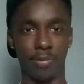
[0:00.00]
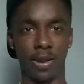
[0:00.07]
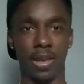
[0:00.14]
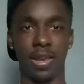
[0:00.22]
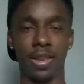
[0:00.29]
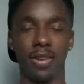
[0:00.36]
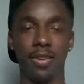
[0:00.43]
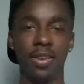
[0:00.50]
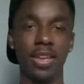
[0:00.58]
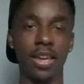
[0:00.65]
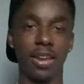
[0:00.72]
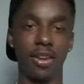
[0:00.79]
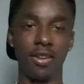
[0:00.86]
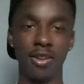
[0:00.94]
Like nigga,
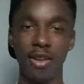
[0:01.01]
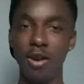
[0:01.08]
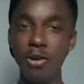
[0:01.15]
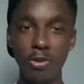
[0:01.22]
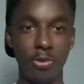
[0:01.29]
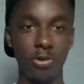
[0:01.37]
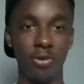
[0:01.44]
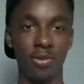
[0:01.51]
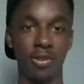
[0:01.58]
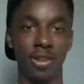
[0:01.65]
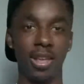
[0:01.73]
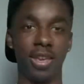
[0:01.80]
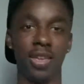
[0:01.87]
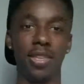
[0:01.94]
no,
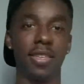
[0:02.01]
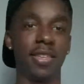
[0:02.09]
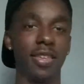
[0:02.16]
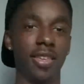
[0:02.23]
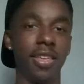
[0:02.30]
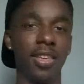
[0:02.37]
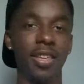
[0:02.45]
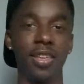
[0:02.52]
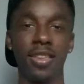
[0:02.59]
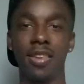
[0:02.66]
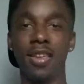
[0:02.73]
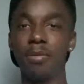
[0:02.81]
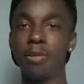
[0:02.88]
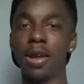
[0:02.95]
like
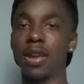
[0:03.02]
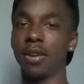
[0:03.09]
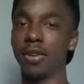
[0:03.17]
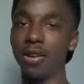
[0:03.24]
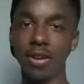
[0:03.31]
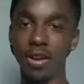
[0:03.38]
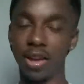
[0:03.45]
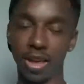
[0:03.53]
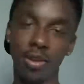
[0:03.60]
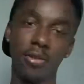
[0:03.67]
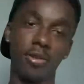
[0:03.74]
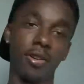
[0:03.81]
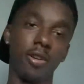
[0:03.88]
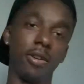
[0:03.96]
I'm like, oh hell no.